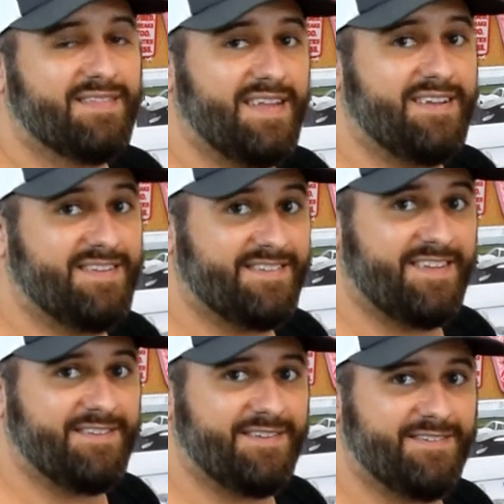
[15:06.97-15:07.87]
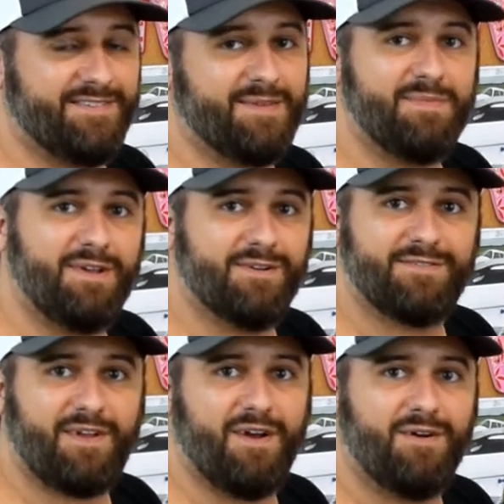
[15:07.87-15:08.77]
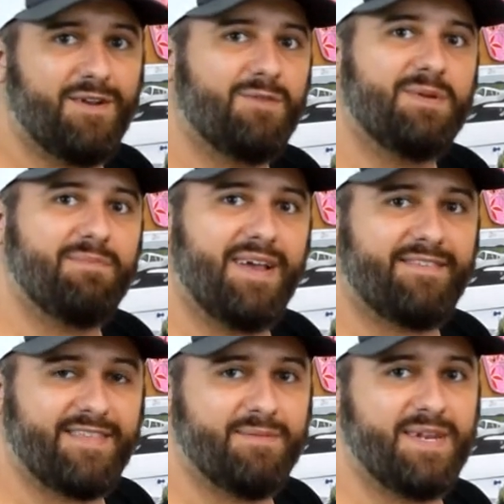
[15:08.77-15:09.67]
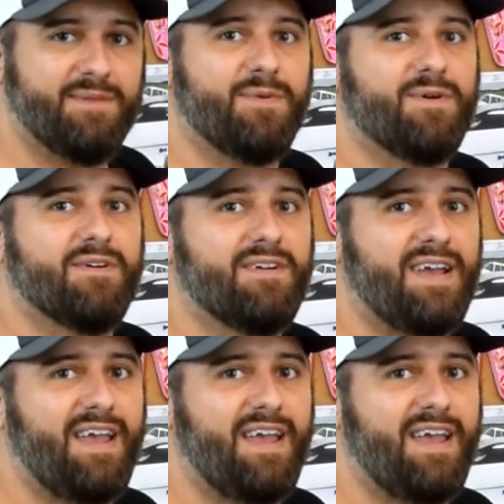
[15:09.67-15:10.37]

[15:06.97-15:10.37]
They discontinued them years ago. No one makes them anymore.